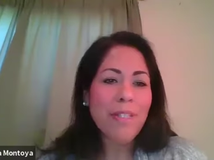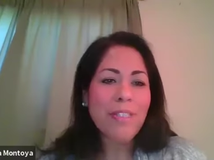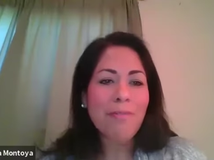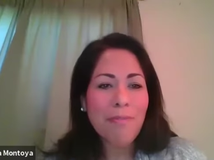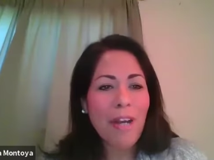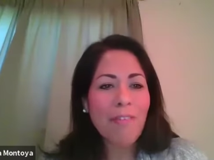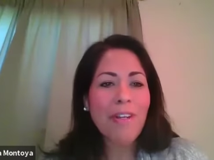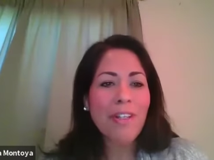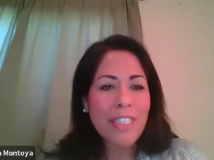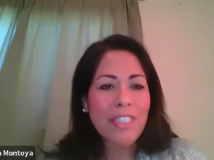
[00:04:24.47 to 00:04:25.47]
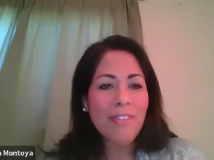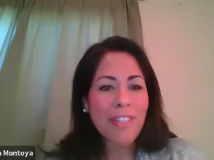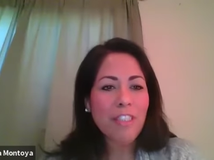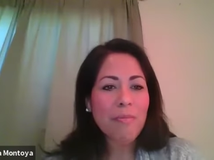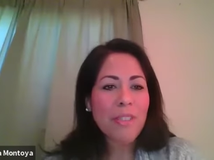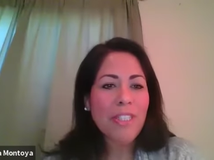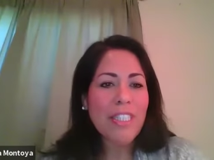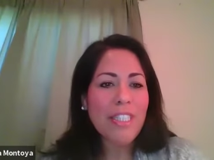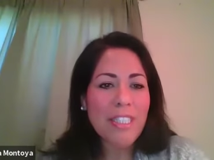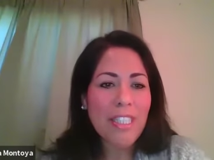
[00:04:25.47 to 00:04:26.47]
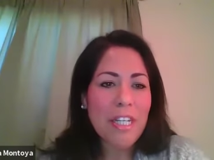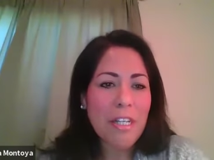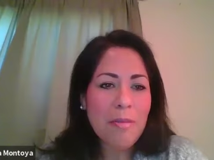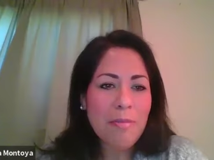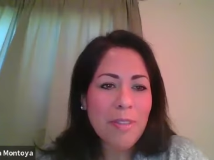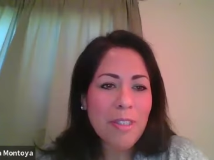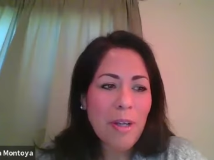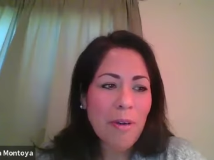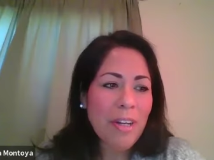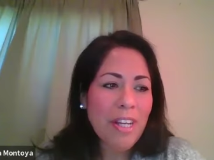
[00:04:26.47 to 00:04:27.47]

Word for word: but a very different experience. Um, so the